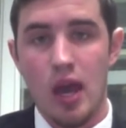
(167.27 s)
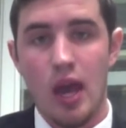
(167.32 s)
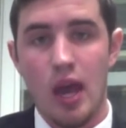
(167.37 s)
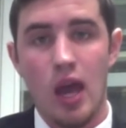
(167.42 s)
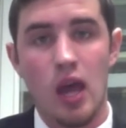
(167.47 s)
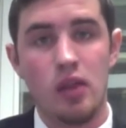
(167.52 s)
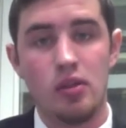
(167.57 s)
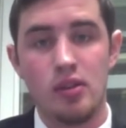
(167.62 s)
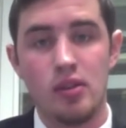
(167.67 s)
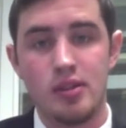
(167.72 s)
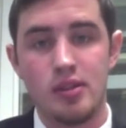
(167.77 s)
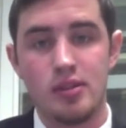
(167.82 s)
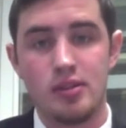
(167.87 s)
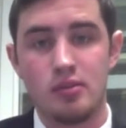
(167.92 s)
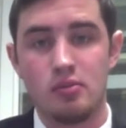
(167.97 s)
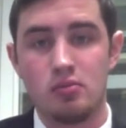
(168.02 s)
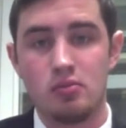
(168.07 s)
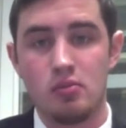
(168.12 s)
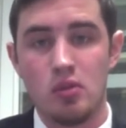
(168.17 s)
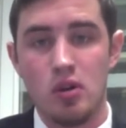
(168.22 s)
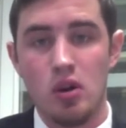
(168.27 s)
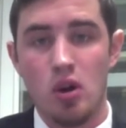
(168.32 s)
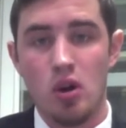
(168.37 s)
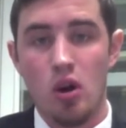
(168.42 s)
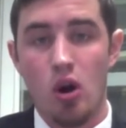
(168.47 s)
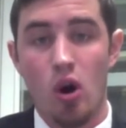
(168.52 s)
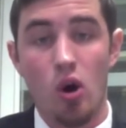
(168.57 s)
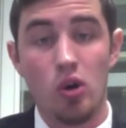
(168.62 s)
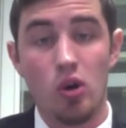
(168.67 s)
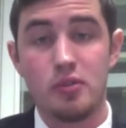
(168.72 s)
and this
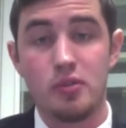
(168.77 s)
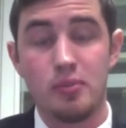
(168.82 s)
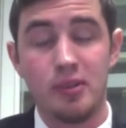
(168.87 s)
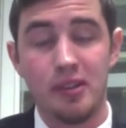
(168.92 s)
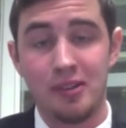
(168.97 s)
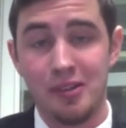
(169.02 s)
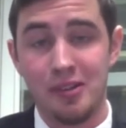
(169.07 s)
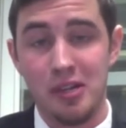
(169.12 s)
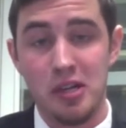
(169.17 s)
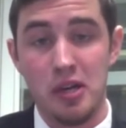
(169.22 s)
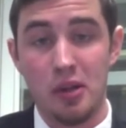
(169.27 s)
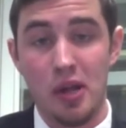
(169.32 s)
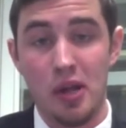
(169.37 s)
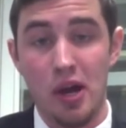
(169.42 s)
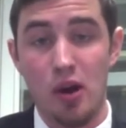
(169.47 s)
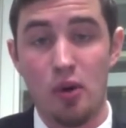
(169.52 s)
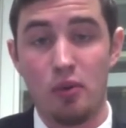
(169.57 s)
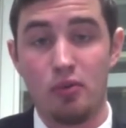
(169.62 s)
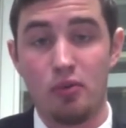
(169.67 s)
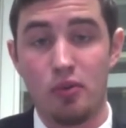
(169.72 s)
ultimately allowed